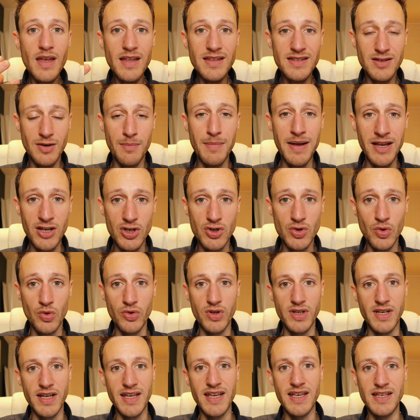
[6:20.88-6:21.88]
to make sure
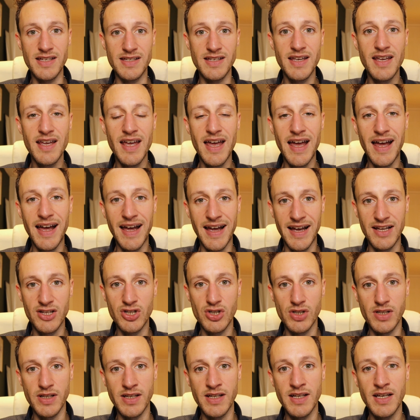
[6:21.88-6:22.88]
that it is
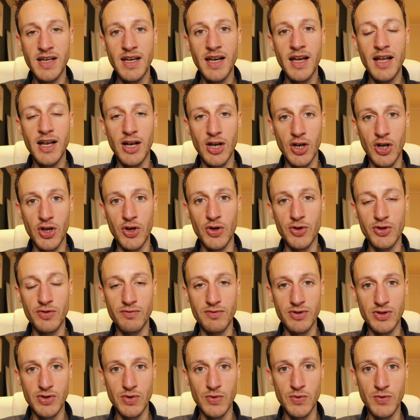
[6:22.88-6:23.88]
actually last
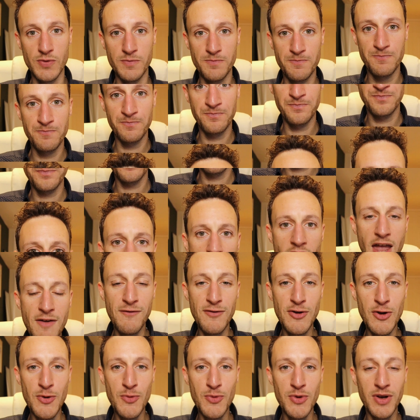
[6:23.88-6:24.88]
resort.
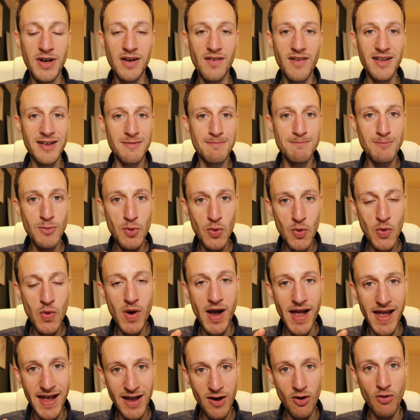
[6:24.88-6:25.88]
If you would like more
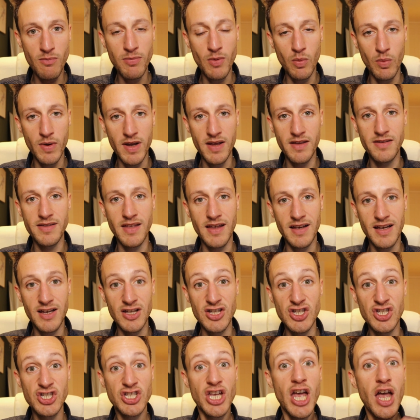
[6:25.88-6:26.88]
help with
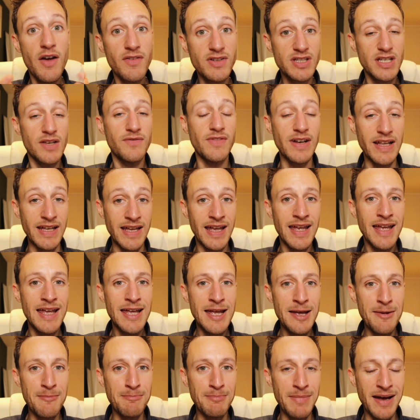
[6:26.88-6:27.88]
conservatively
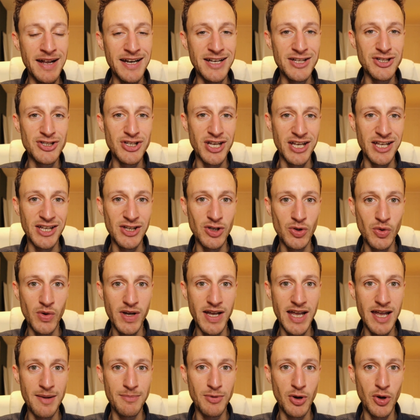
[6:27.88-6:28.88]
managing your
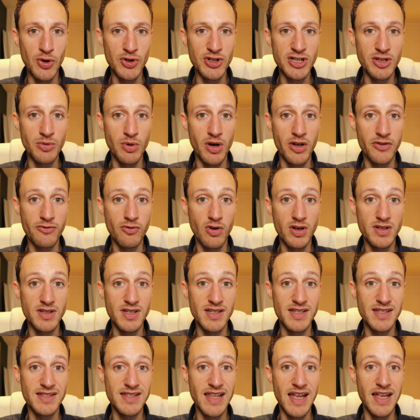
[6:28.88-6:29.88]
hip
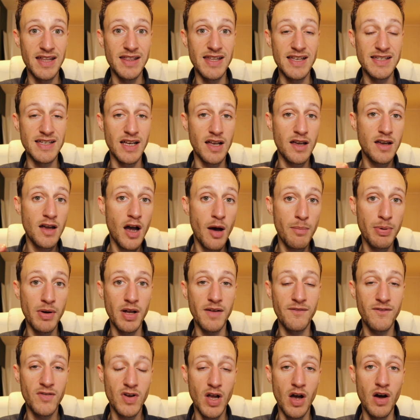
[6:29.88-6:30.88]
osteoarthritis, then there's a couple
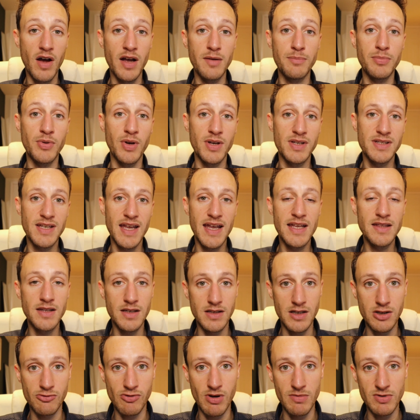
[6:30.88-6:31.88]
of guidebooks in the
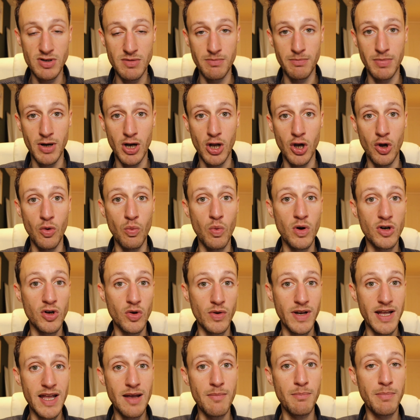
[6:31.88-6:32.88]
description below, one
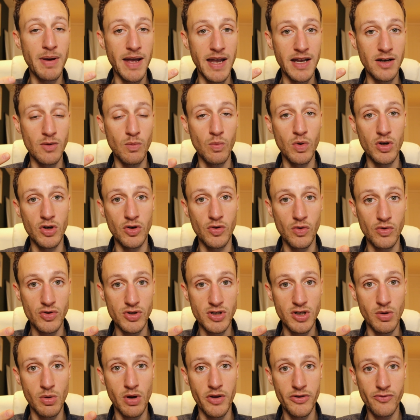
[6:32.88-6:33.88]
on hip pain and one on
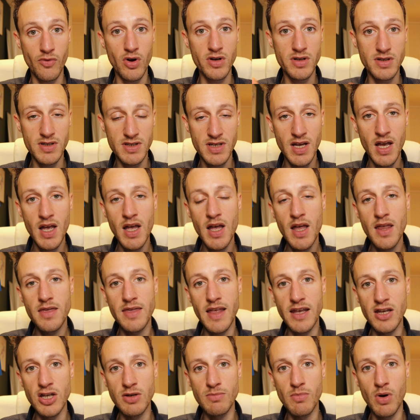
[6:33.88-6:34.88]
osteoarthritis,
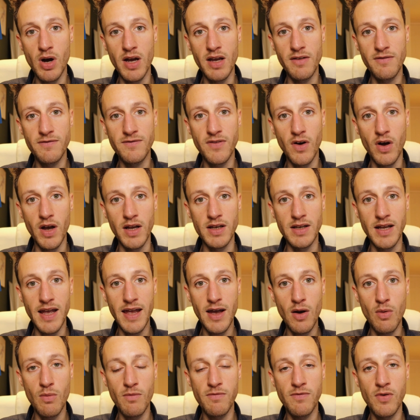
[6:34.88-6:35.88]
that you might find
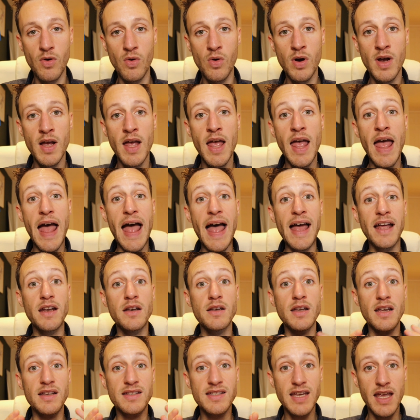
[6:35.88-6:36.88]
helpful.
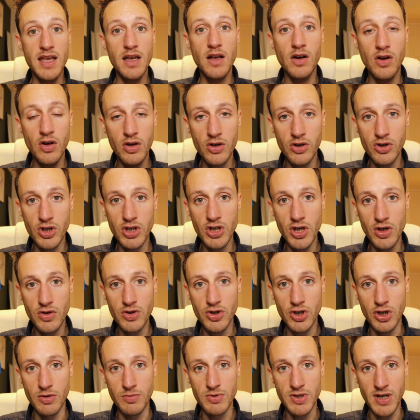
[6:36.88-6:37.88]
And take a look at the
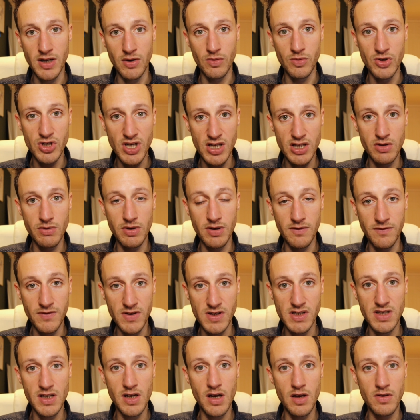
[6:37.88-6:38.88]
YouTube channel, Genuine
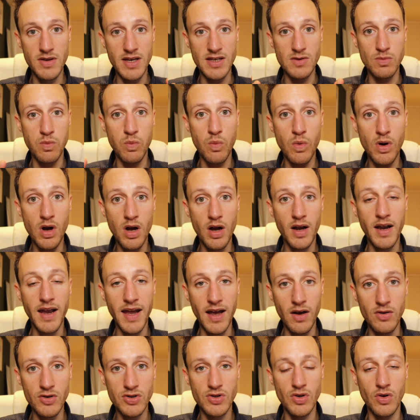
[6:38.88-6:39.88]
Physio. There's
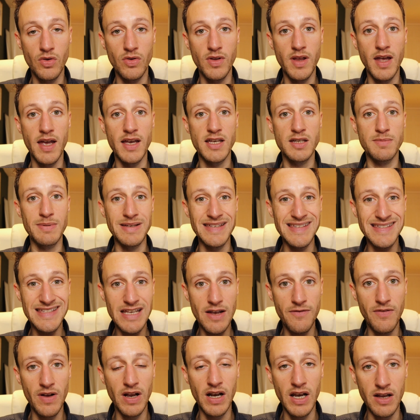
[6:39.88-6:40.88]
workouts on there
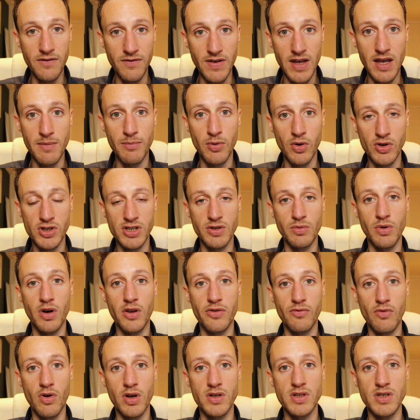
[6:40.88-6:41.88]
specifically for hip
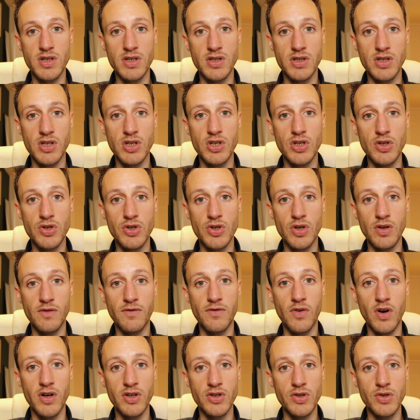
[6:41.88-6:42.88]
osteoarthritis that you should
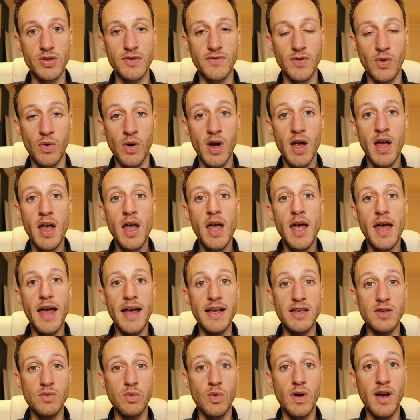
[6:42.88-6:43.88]
find useful
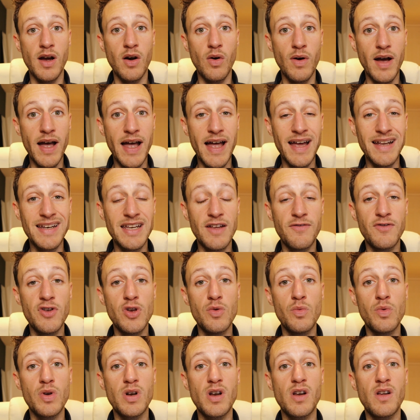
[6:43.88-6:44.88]
as well. And if
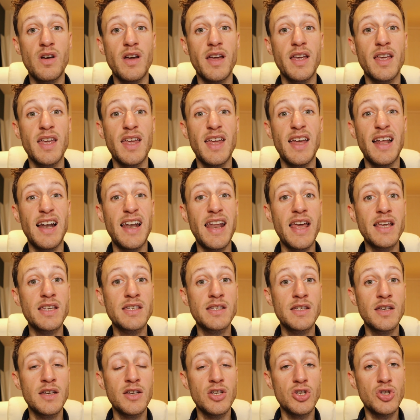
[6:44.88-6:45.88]
you would like
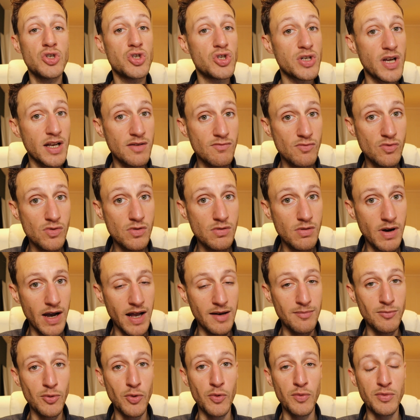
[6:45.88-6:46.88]
less general
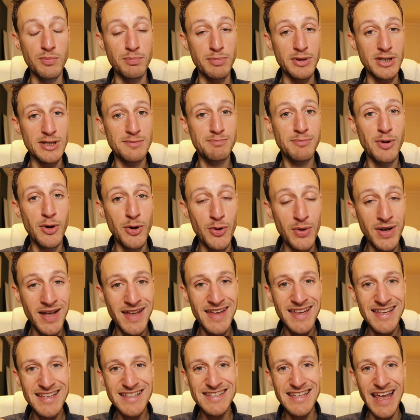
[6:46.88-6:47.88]
and more bespoke,
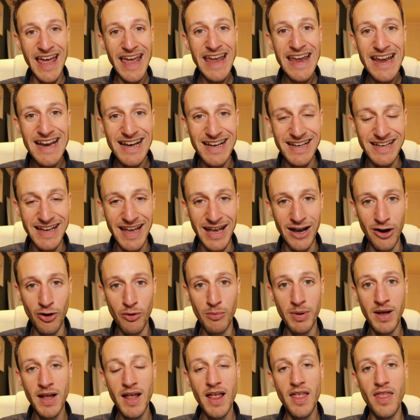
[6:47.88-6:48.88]
tailored
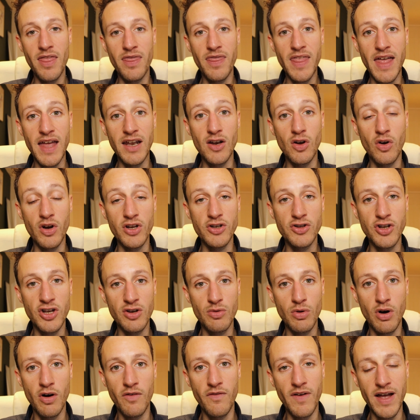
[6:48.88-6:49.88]
help, then I
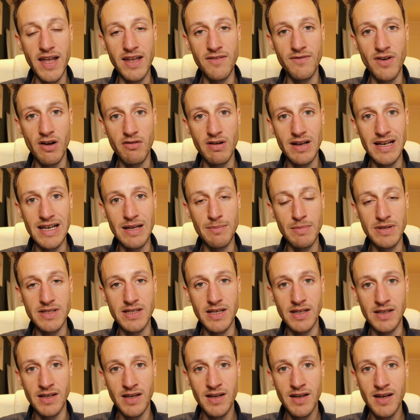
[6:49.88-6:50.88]
do offer a very
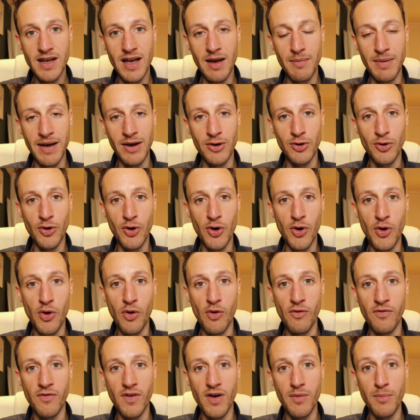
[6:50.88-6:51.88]
limited amount
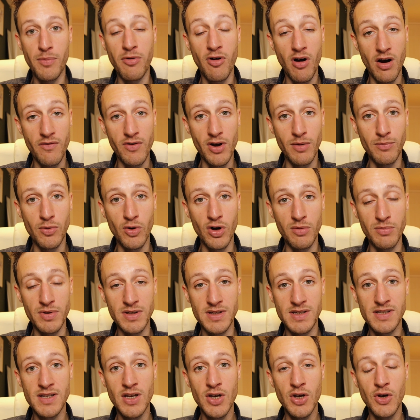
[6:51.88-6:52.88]
of private
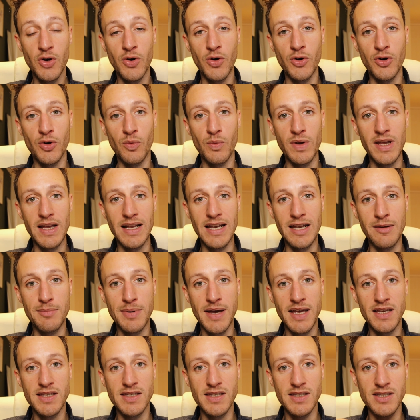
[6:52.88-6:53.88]
appointments on a weekly
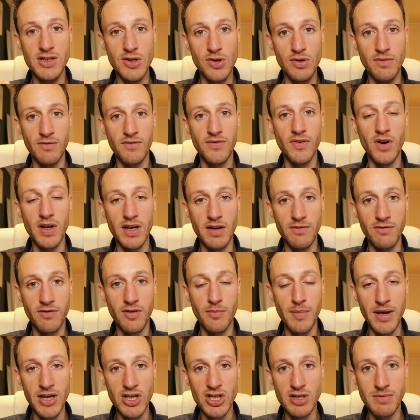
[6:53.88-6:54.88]
basis. You can find
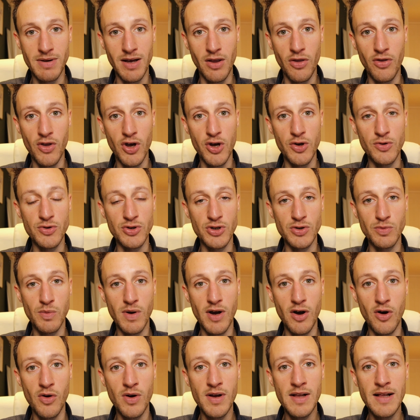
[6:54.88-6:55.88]
information about those as
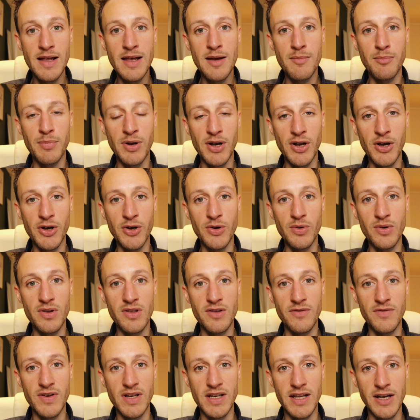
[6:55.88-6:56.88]
well below
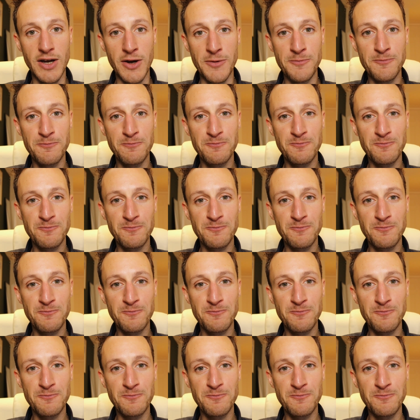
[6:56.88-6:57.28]
the video.